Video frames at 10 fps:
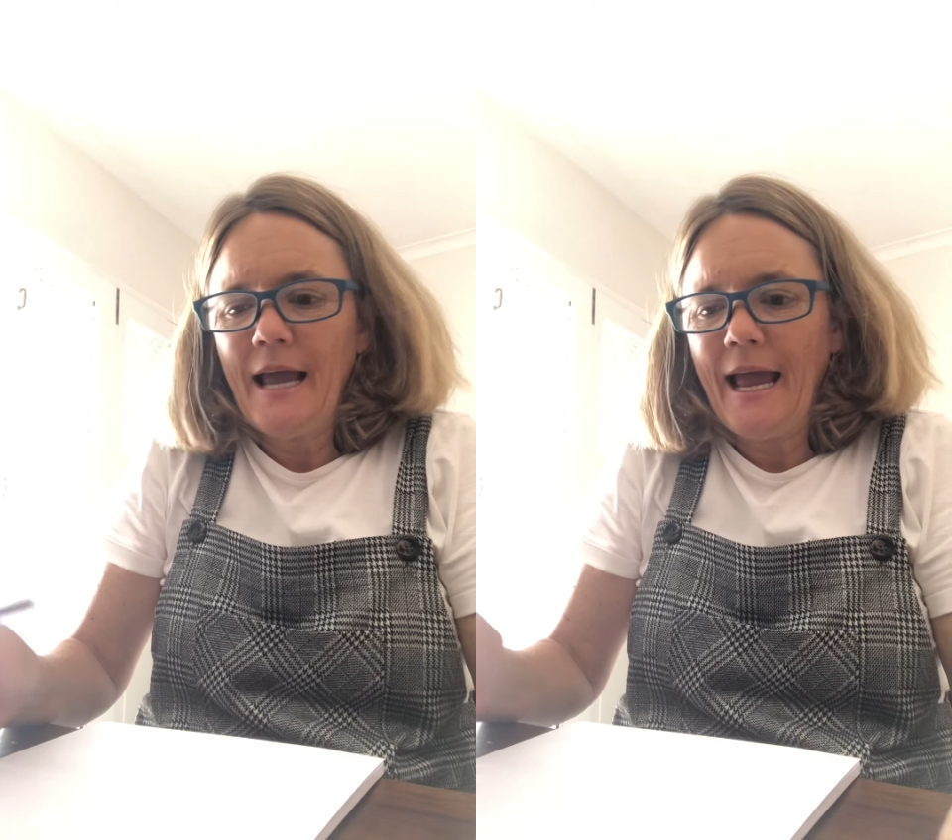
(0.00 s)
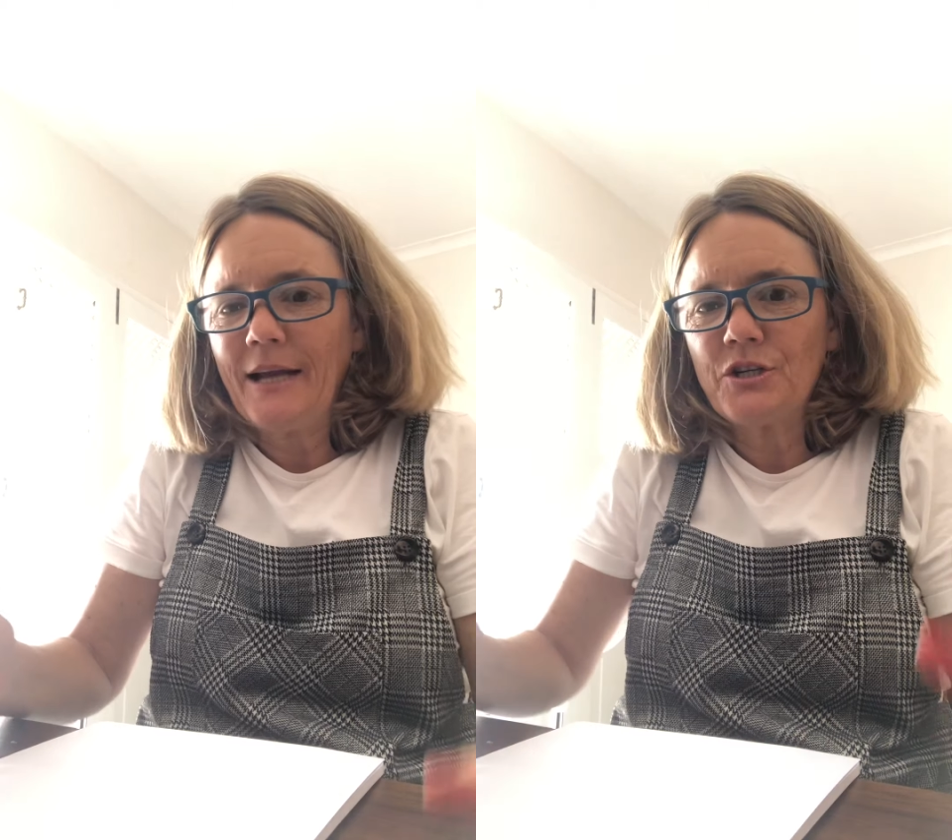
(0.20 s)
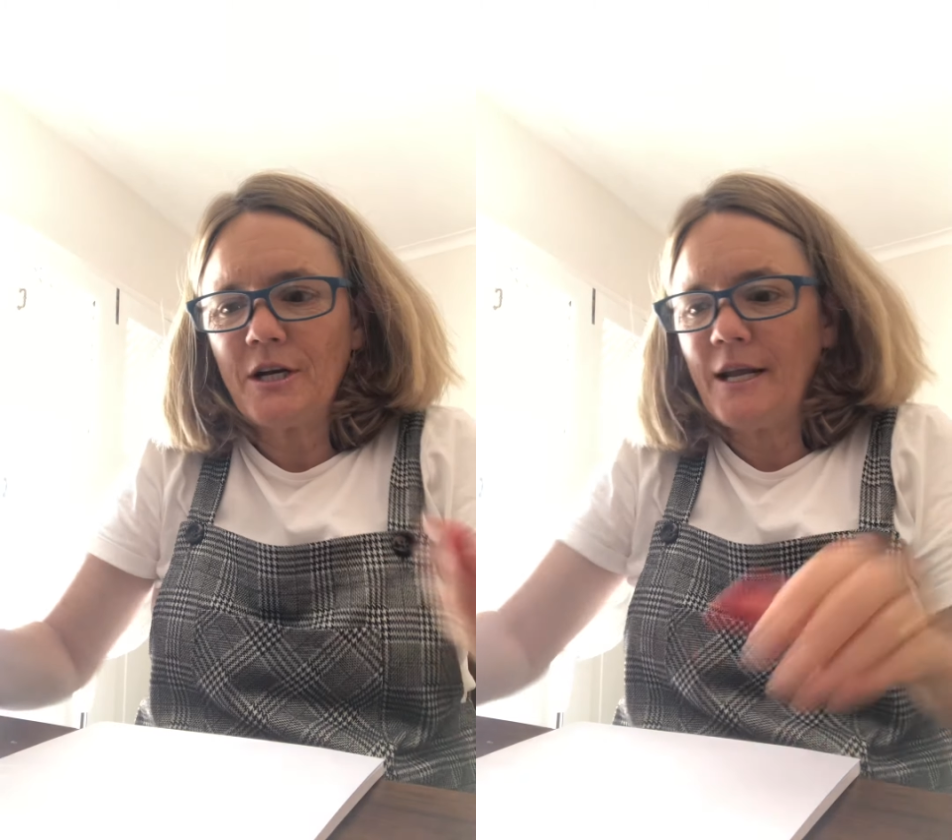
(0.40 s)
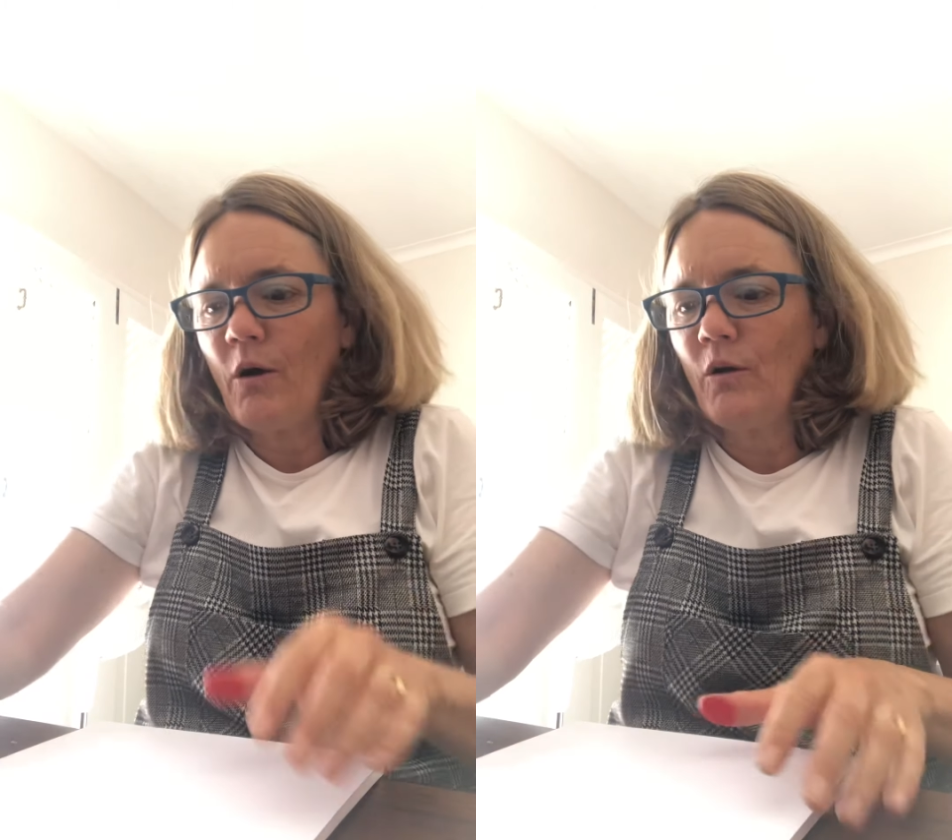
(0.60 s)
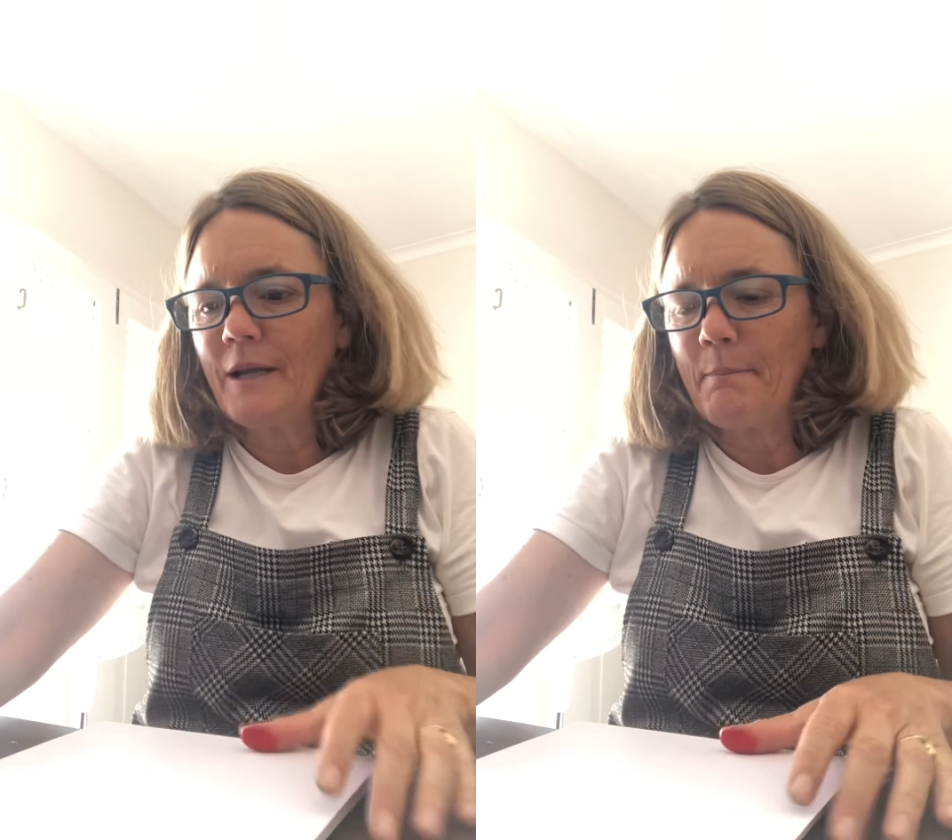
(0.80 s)
actually
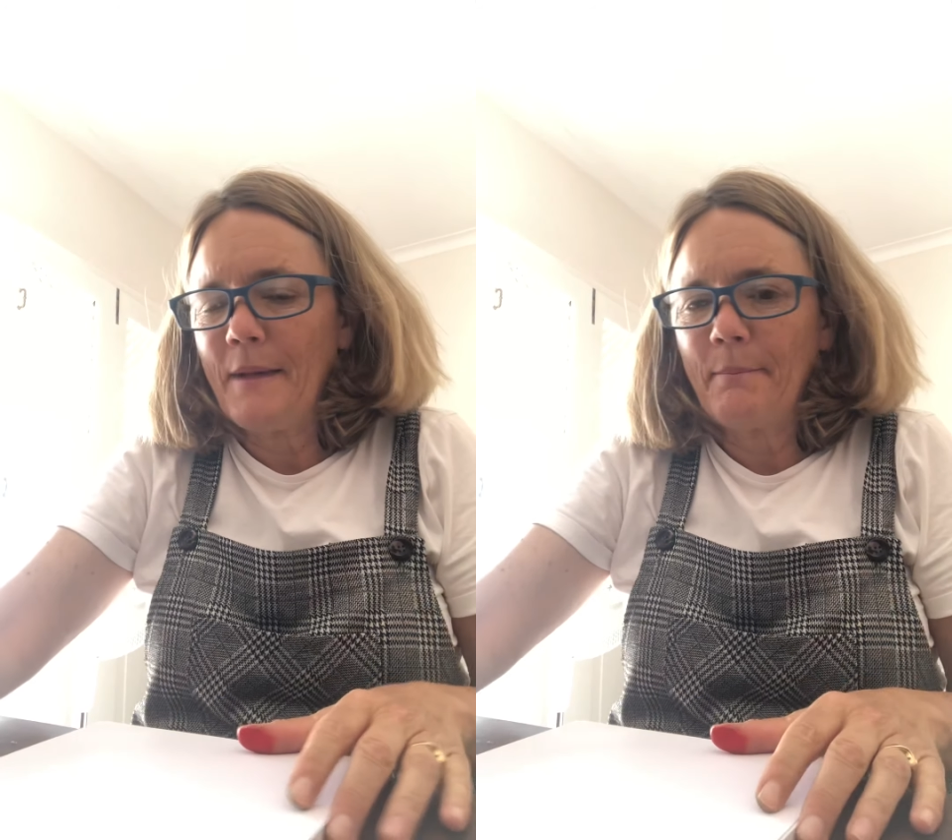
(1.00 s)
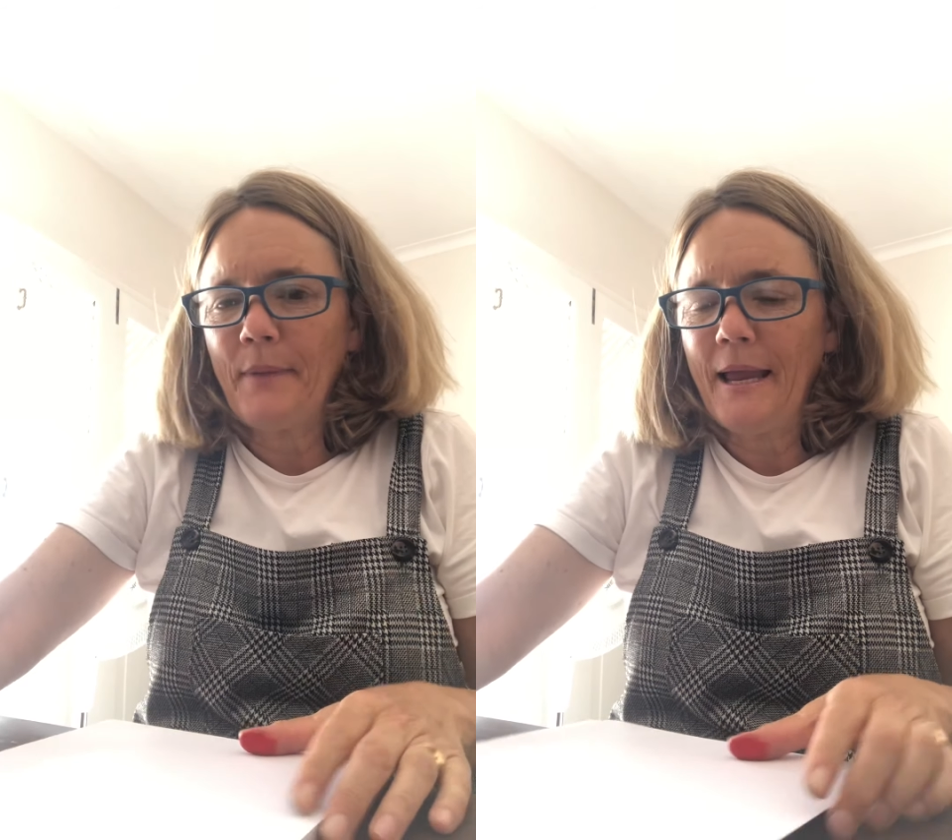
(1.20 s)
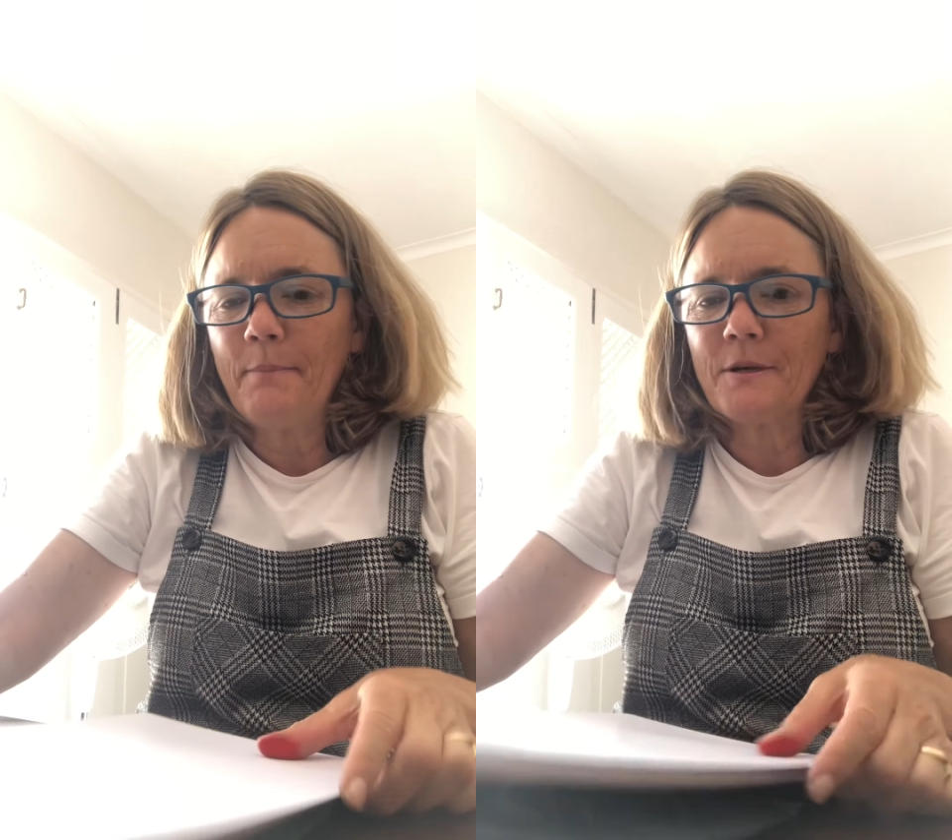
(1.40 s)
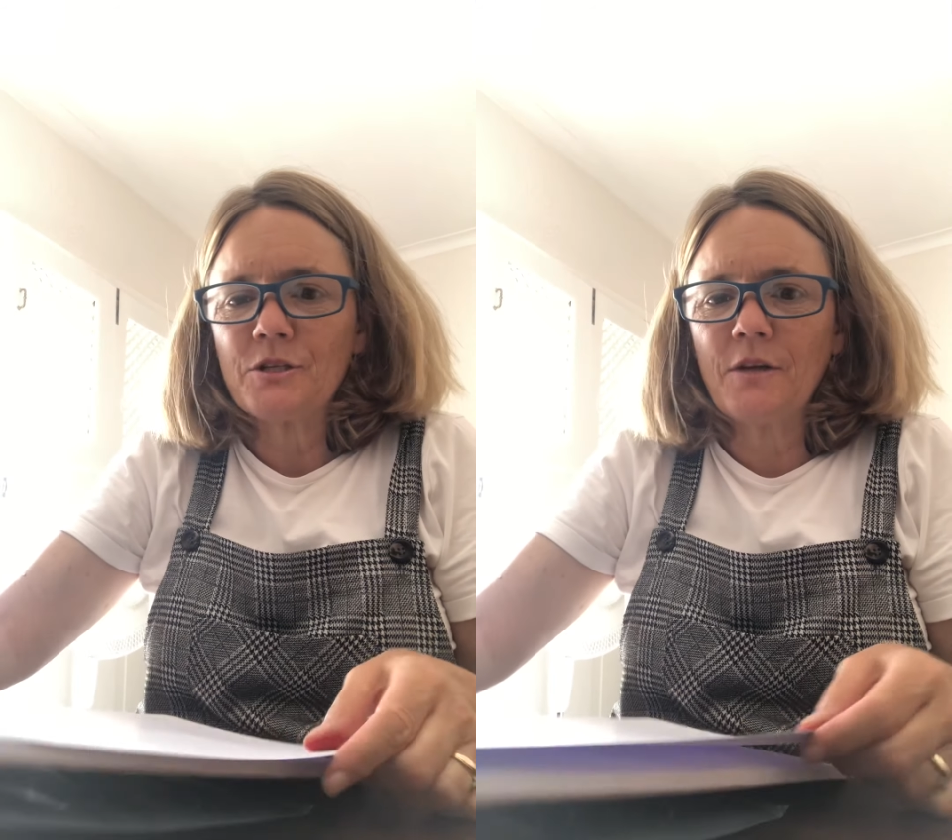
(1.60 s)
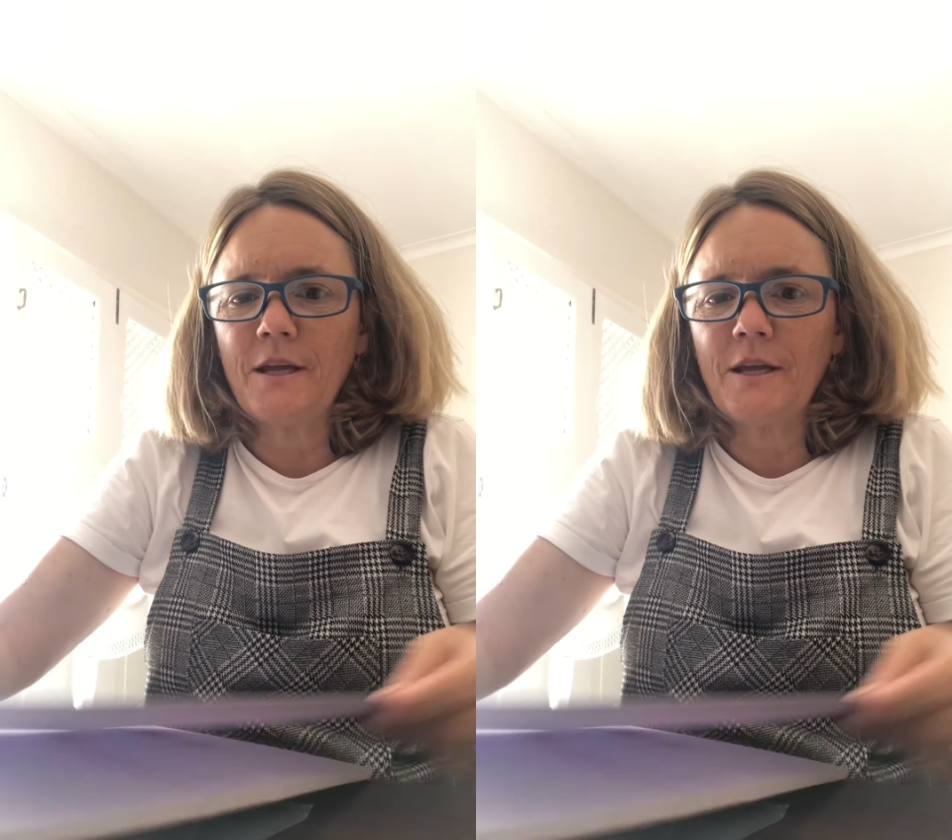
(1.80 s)
hold up my paper so